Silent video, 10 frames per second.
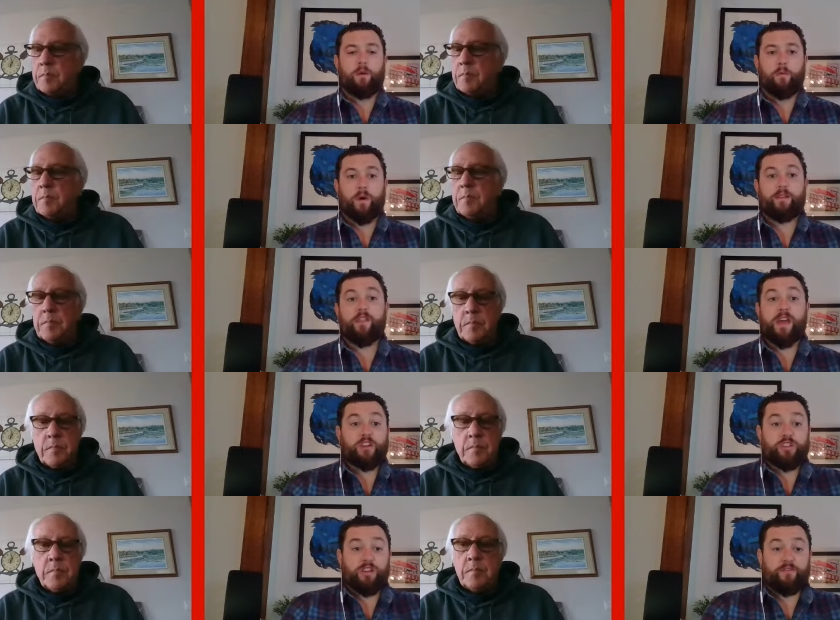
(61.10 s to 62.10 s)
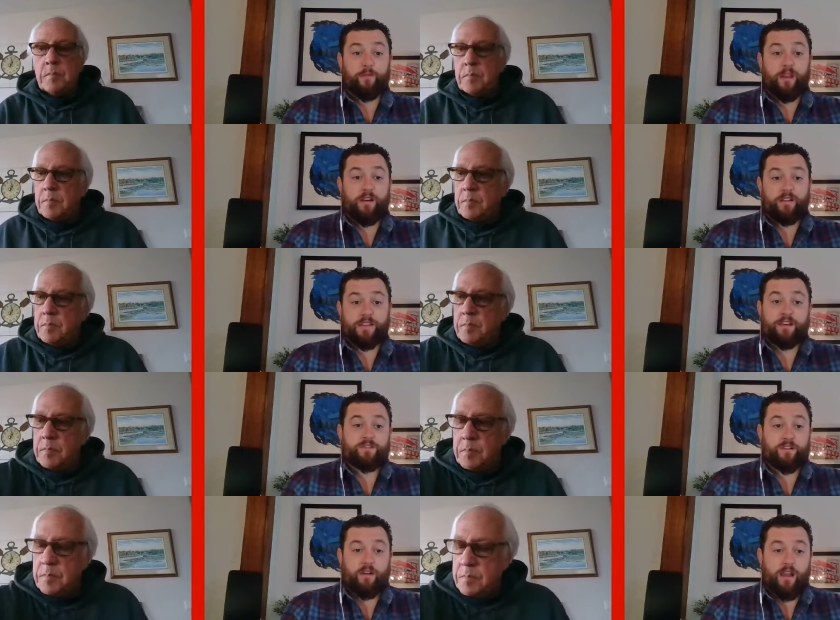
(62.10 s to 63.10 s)
Speaker 1: whatever they achieve from here is
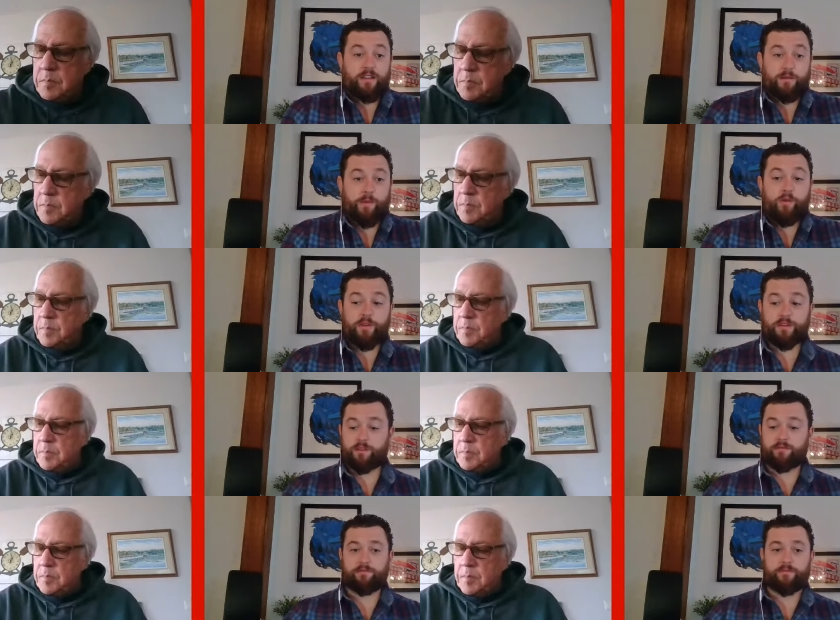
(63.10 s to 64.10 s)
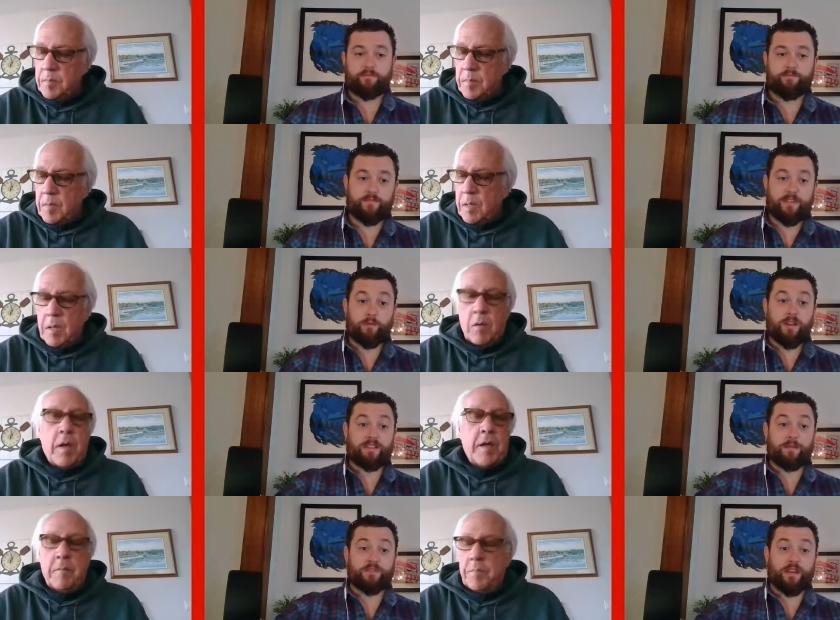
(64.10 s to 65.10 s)
extra, right? It's a bonus. This is what it
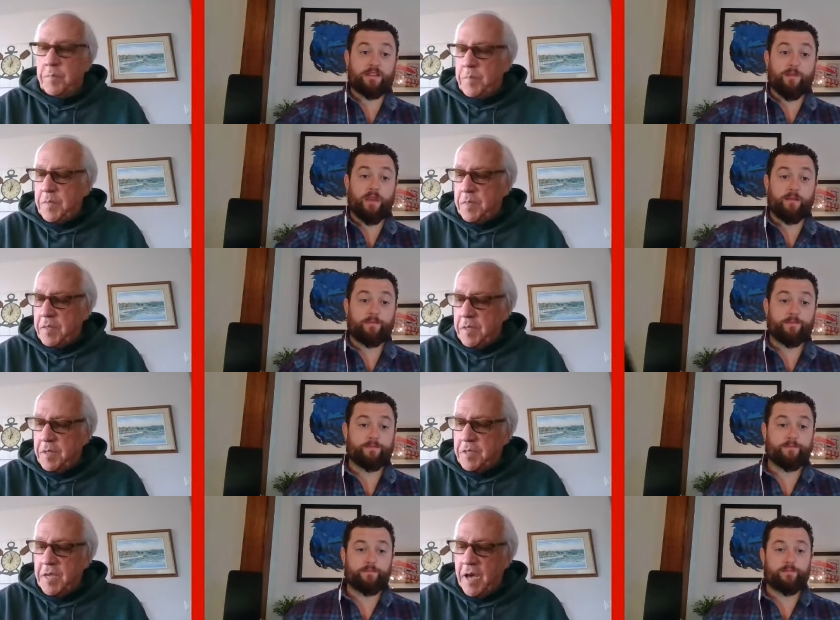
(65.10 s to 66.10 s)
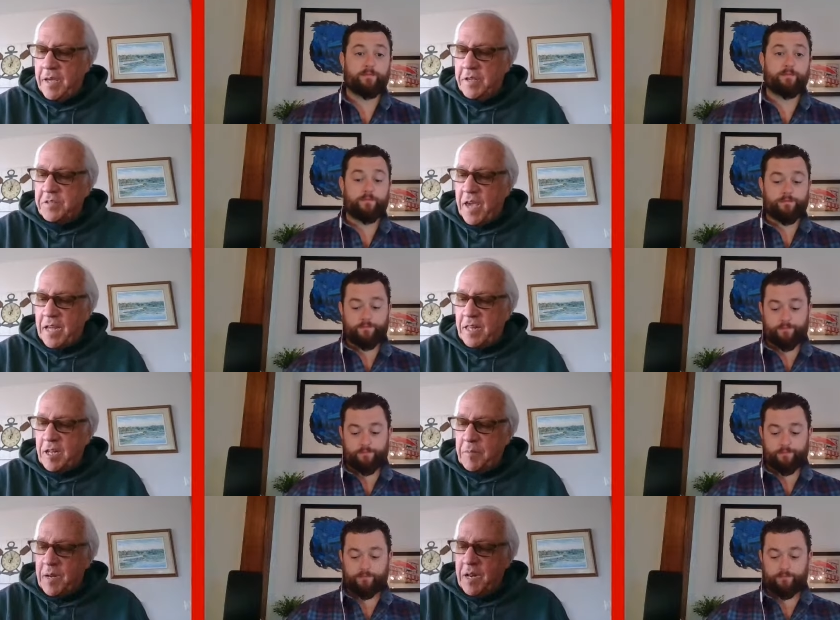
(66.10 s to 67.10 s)
seems
Speaker 2: like to me. Yeah,
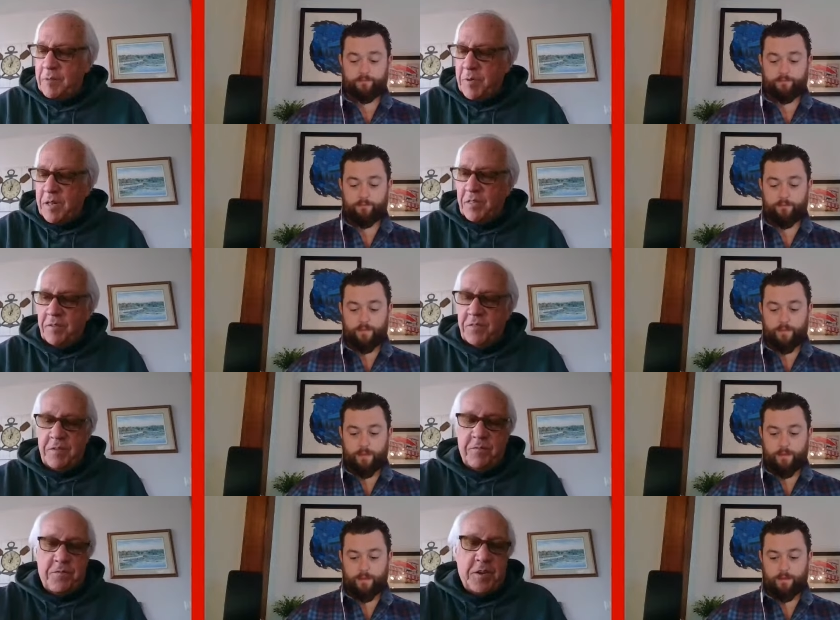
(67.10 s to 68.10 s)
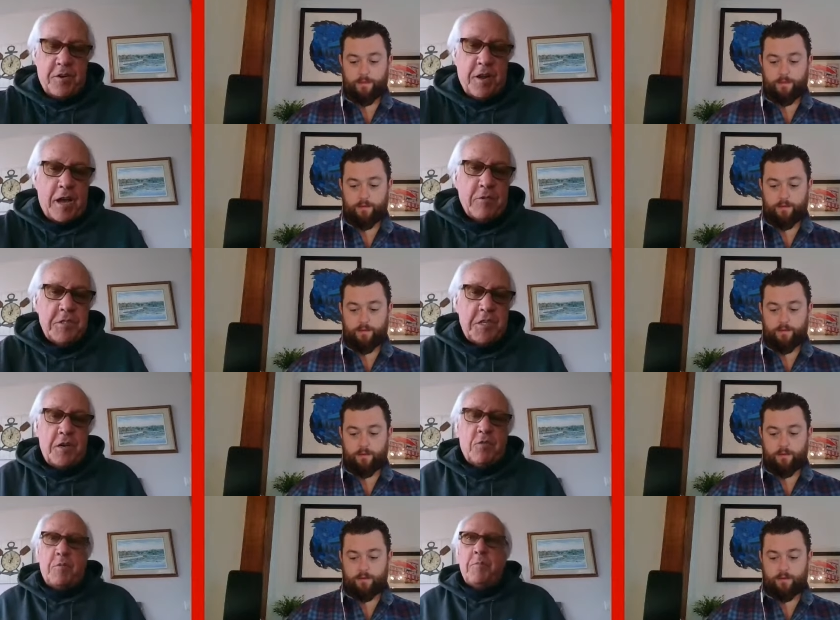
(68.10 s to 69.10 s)
exactly. I mean, anybody that that figured Iowa
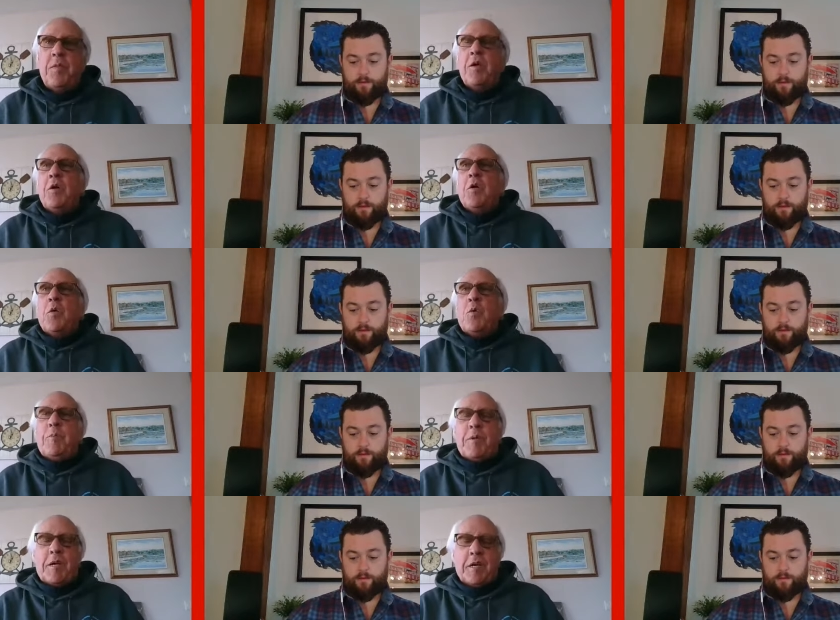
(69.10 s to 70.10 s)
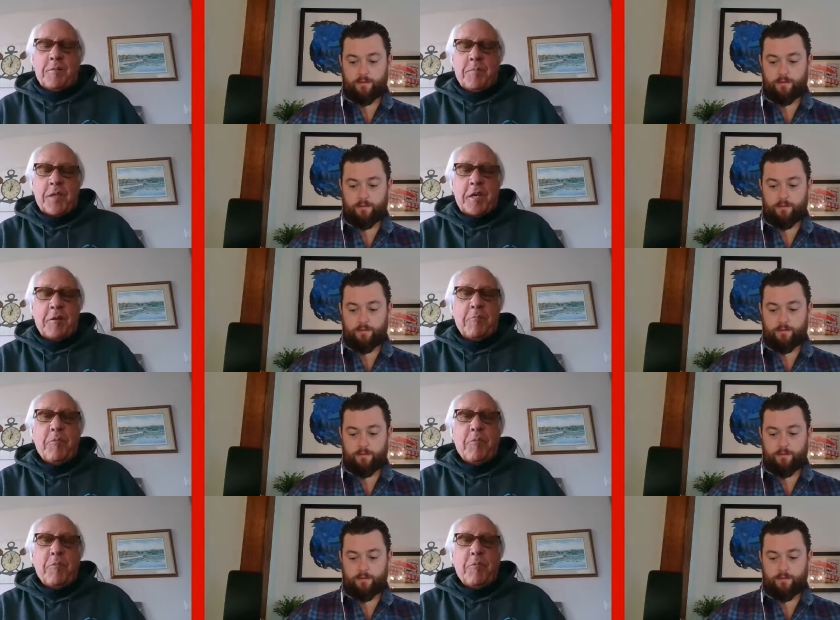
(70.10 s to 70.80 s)
State would would be in in